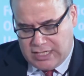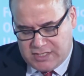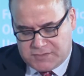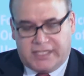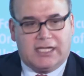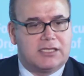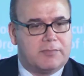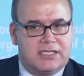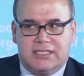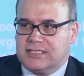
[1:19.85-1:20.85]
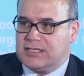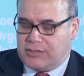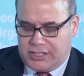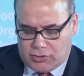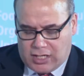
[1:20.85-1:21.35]
let me explain a little bit this
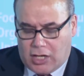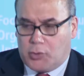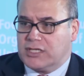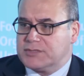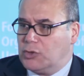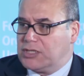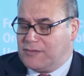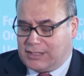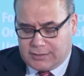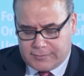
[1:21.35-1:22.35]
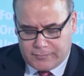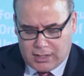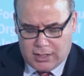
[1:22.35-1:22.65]
accelerator and how it was motivated.